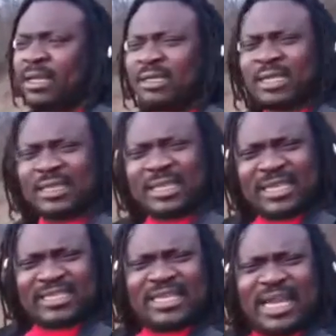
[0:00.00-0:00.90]
The
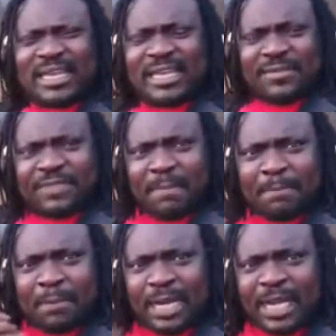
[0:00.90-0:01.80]
things that give them
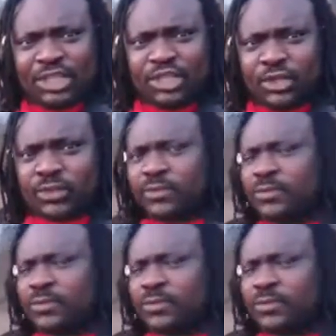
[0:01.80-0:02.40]
pleasure